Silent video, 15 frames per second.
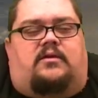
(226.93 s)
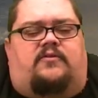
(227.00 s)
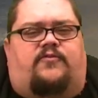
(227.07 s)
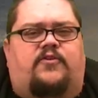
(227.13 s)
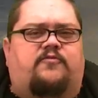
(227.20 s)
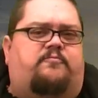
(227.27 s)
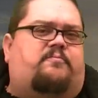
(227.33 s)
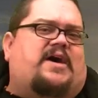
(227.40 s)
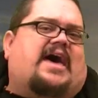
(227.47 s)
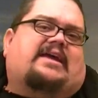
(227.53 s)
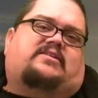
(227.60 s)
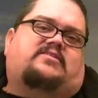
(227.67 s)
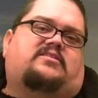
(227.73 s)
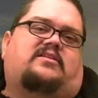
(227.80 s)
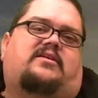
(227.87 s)
if you've
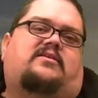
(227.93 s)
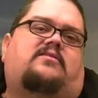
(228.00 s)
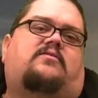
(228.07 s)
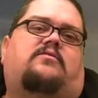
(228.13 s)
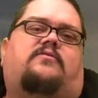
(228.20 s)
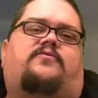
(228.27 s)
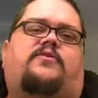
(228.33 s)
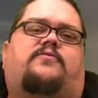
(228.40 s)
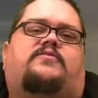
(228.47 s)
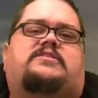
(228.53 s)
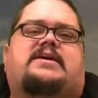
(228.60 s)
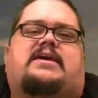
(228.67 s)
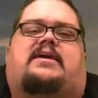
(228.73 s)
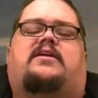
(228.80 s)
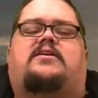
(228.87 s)
backslidden or if you've
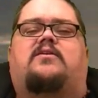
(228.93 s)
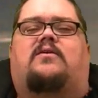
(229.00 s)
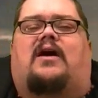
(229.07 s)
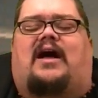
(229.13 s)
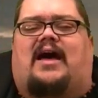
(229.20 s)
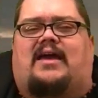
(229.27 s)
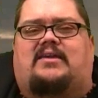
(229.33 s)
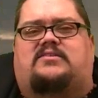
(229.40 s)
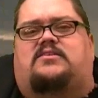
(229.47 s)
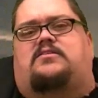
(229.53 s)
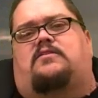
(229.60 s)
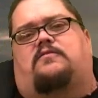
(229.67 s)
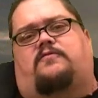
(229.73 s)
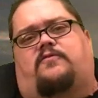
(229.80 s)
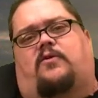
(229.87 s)
taken your eyes and
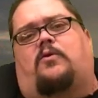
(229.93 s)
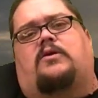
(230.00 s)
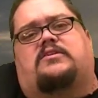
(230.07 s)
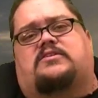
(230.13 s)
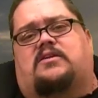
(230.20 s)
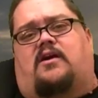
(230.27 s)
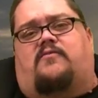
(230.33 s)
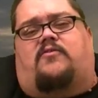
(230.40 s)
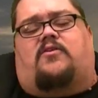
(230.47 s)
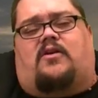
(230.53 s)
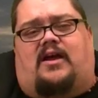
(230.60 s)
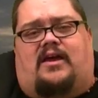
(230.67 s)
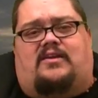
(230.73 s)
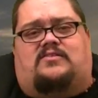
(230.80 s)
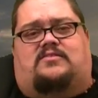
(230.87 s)
your focus off
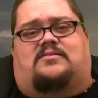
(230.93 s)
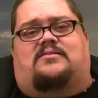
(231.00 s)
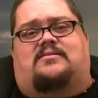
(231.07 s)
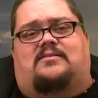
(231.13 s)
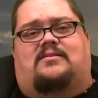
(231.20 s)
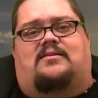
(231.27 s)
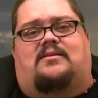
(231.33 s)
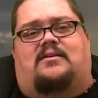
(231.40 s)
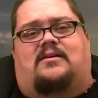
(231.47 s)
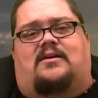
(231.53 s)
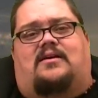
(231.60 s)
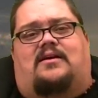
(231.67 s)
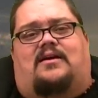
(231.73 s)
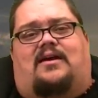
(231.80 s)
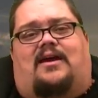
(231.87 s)
Christ
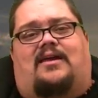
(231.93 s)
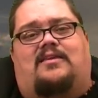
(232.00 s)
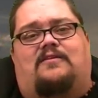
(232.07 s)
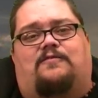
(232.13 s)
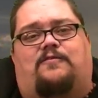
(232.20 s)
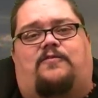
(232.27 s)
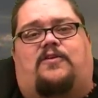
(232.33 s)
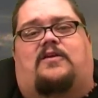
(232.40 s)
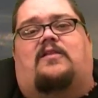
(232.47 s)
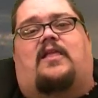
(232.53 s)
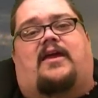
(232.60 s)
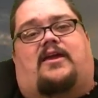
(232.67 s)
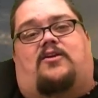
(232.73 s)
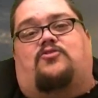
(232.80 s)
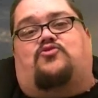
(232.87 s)
and you feel
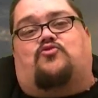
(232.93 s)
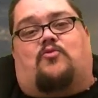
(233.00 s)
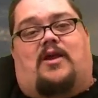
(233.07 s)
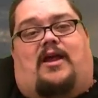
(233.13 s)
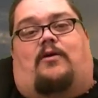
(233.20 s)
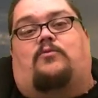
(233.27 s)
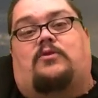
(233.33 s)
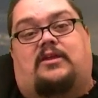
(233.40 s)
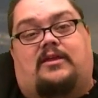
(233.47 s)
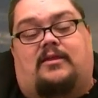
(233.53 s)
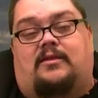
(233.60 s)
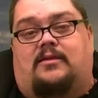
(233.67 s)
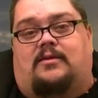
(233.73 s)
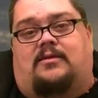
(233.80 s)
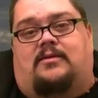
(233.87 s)
like you're drowning,